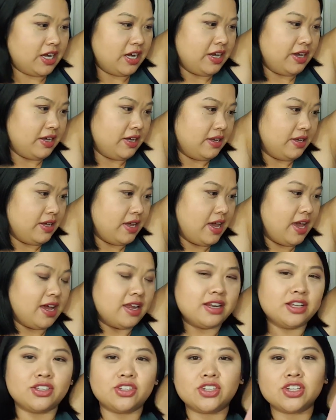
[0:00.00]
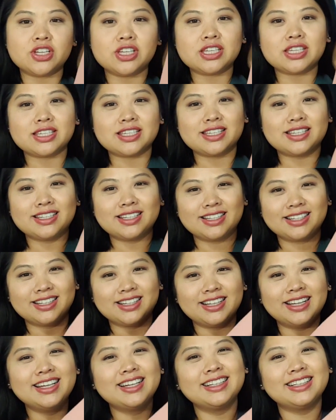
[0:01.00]
I, and it's just
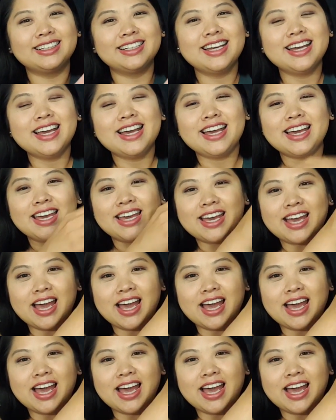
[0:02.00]
it